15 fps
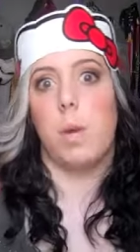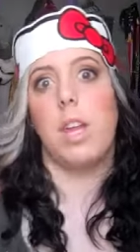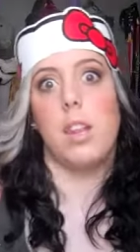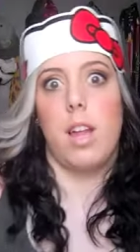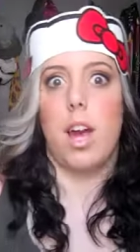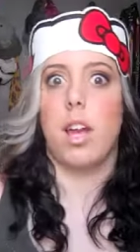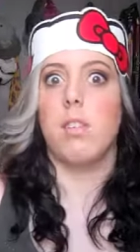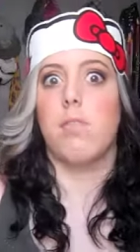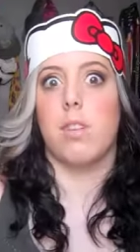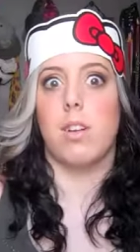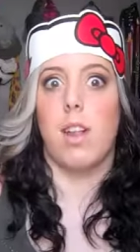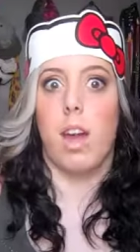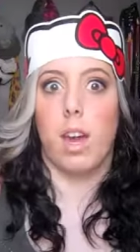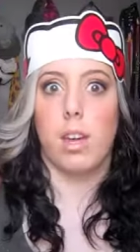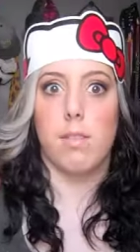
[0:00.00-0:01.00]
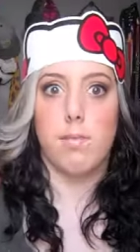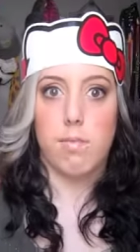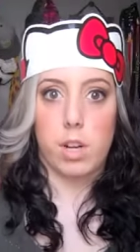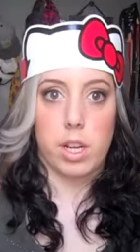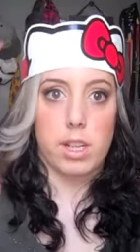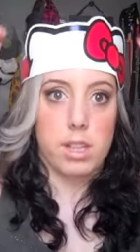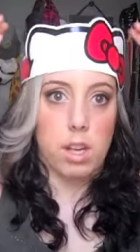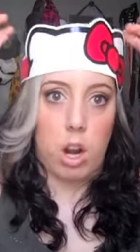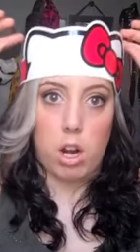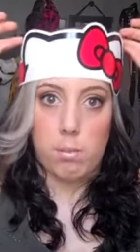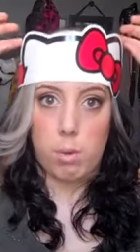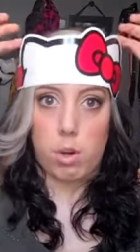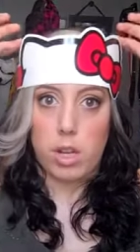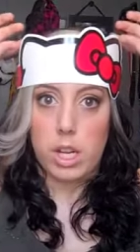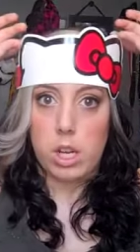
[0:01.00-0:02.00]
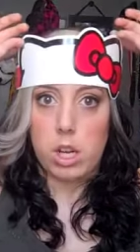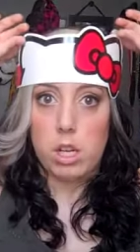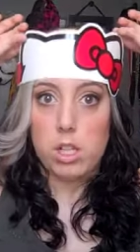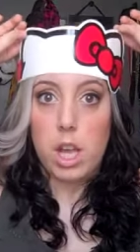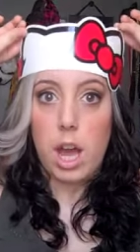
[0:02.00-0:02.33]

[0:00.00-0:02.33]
even wait in line for like freaking cardboard ears?